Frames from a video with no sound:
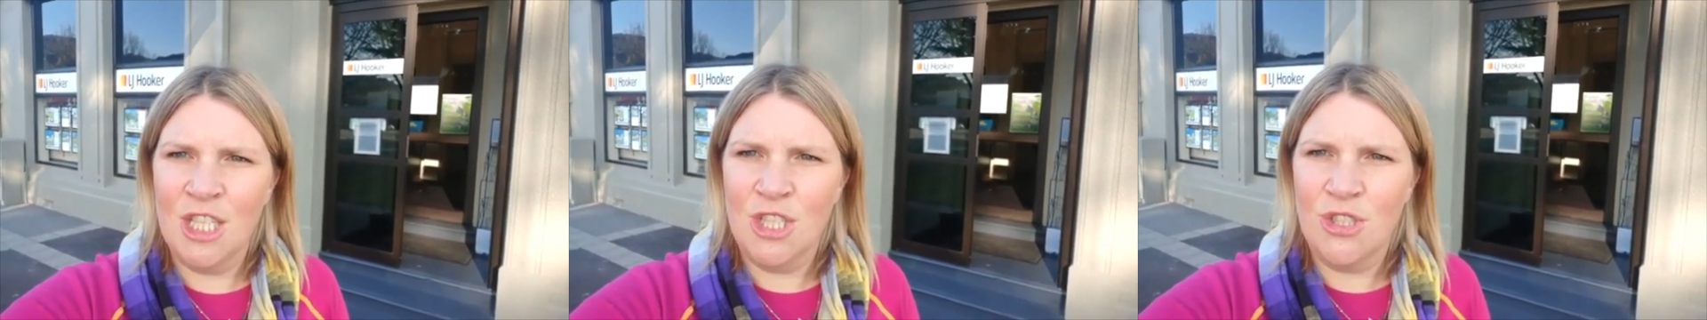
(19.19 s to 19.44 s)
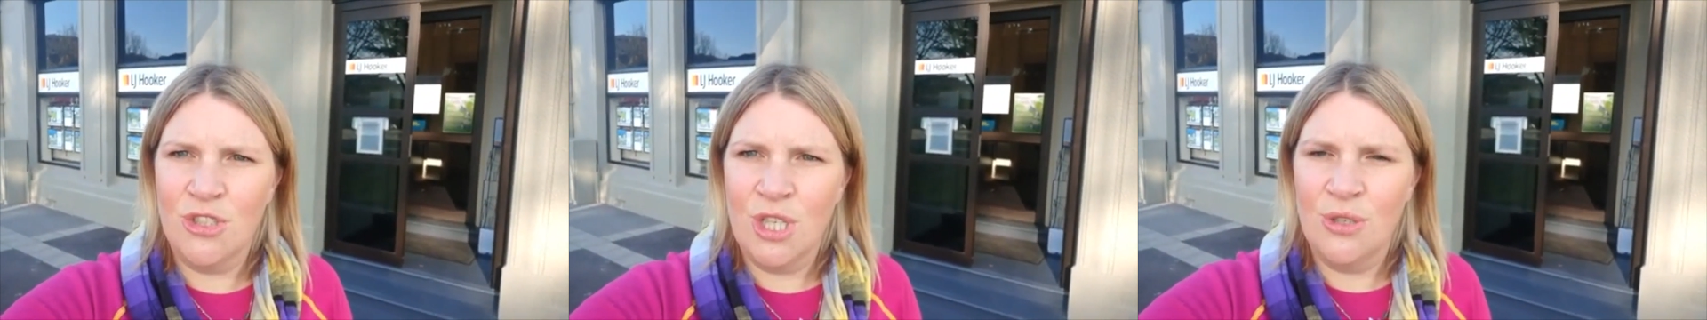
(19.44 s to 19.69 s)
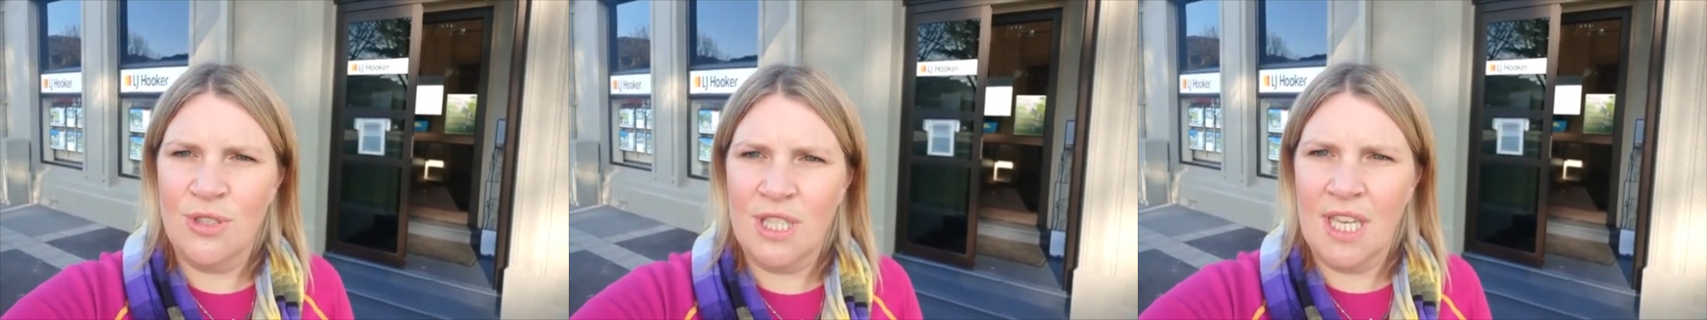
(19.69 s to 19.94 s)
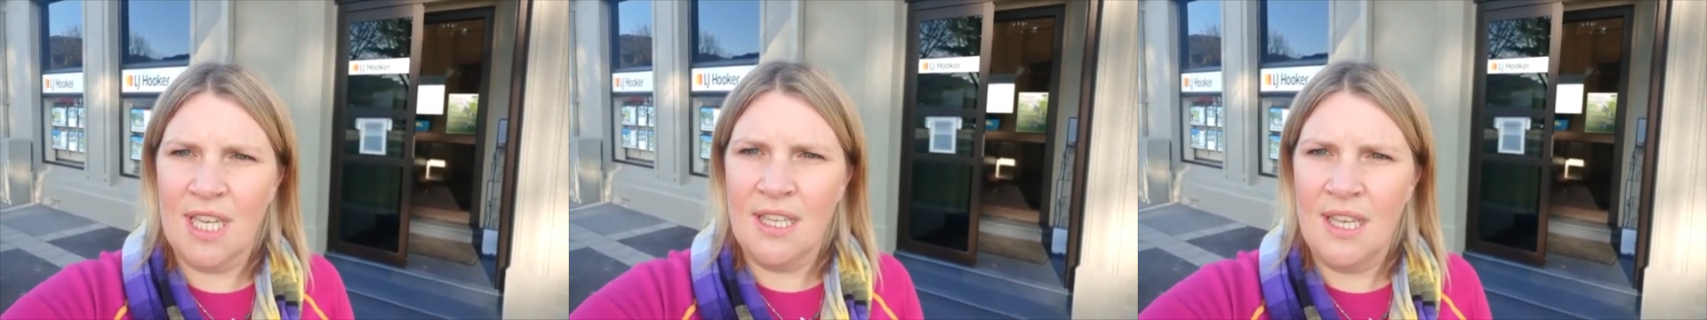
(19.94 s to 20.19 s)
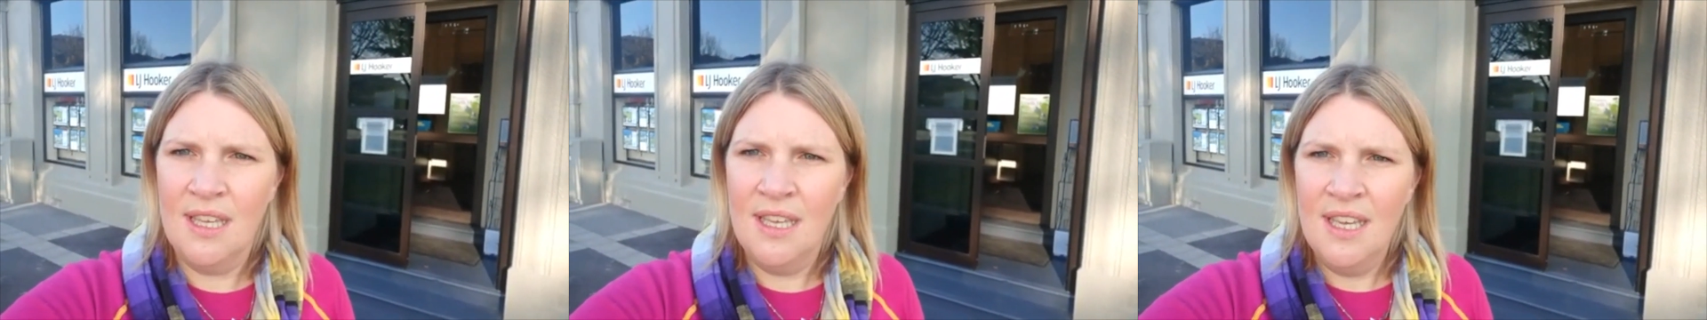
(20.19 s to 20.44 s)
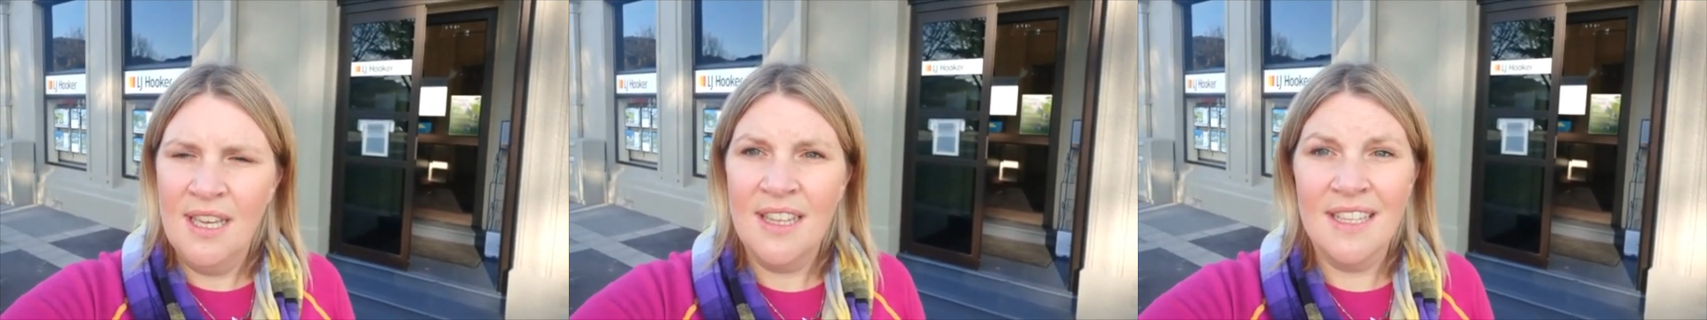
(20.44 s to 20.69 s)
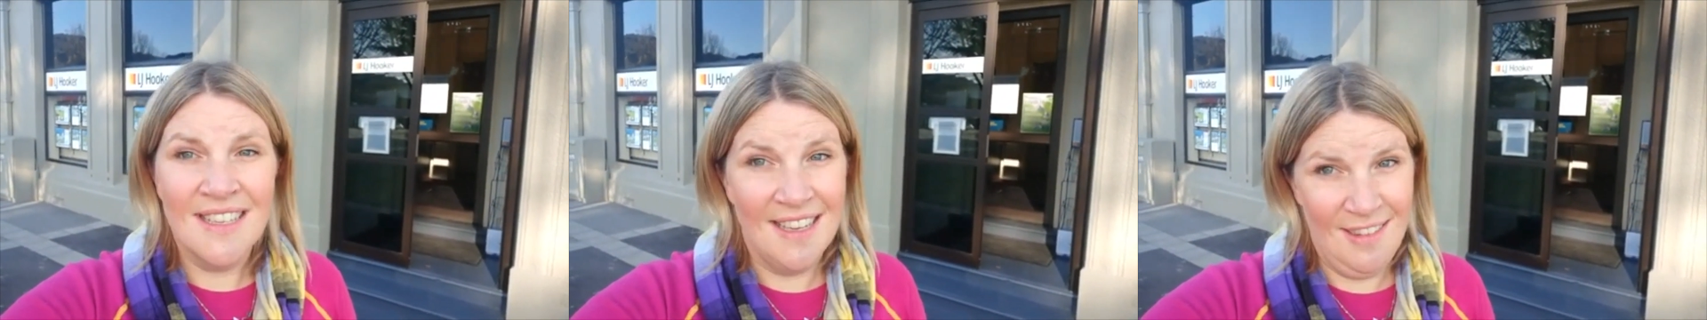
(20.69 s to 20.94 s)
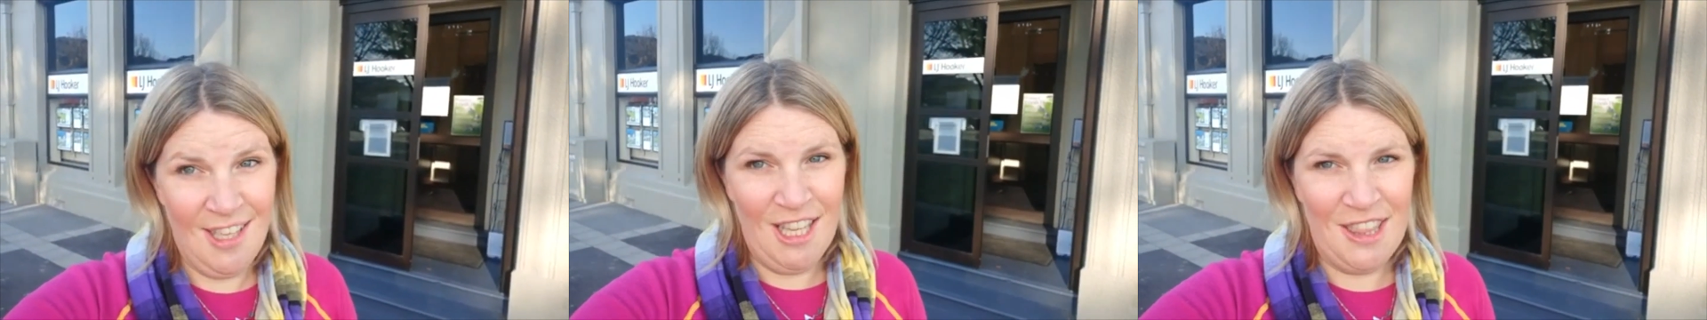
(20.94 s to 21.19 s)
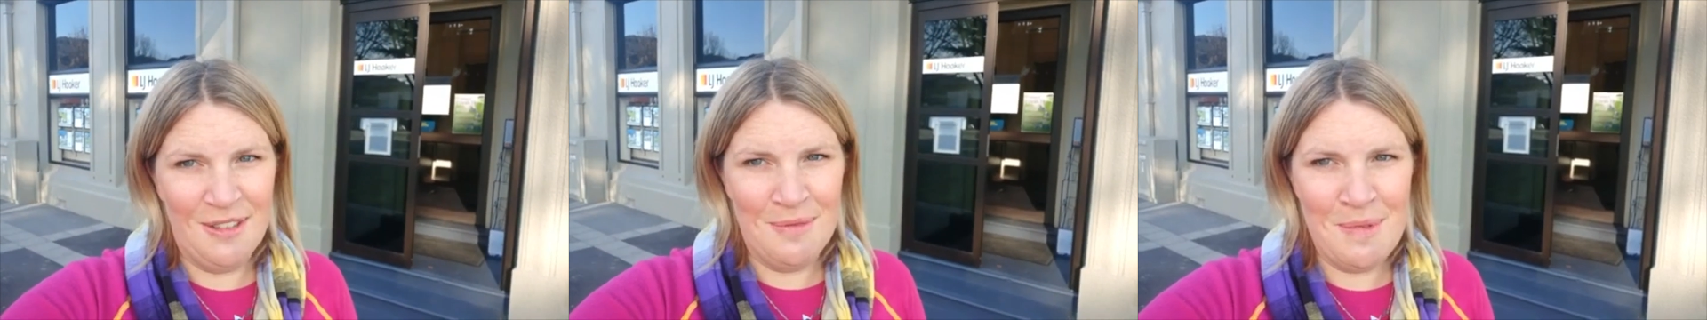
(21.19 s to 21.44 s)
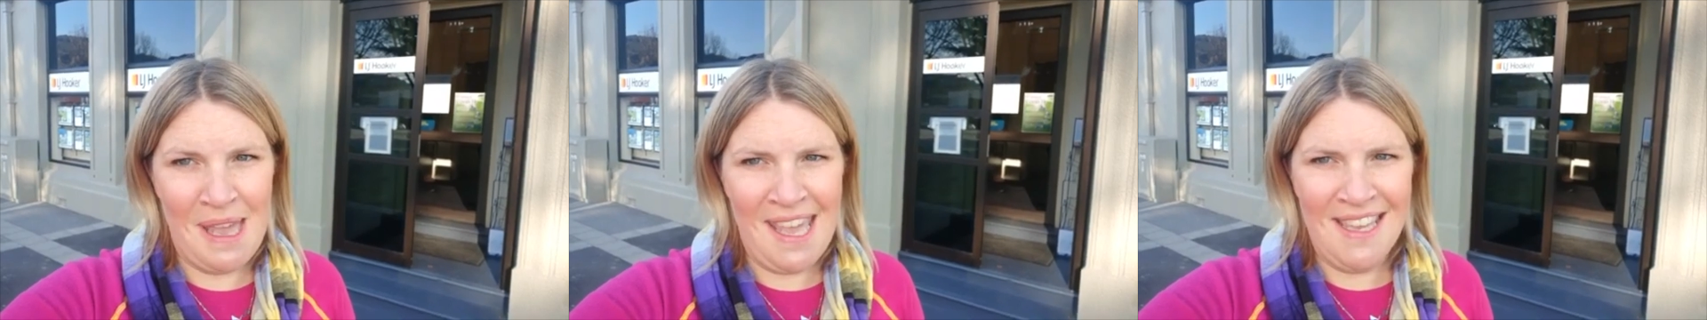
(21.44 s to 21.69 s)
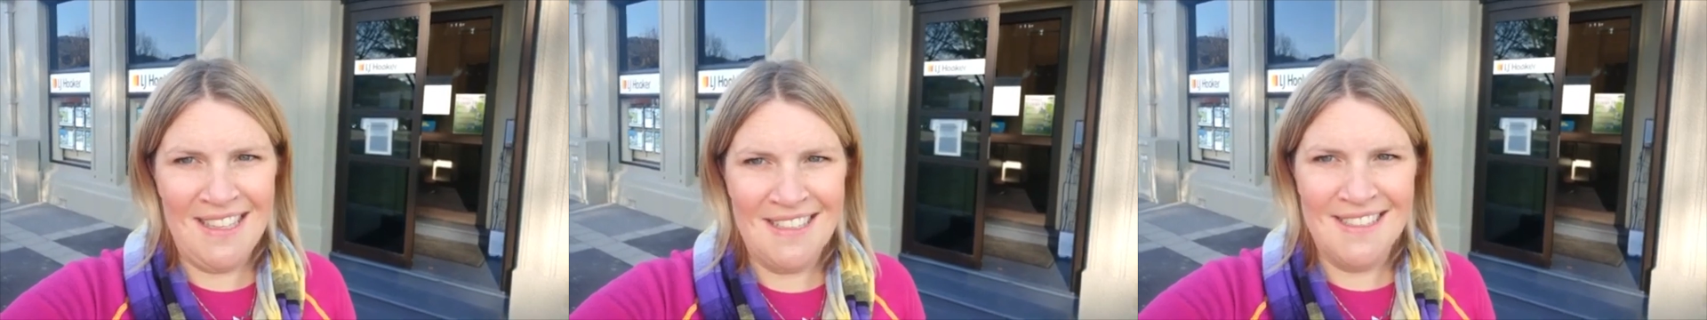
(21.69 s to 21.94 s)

It's Tuesday, the 19th of May.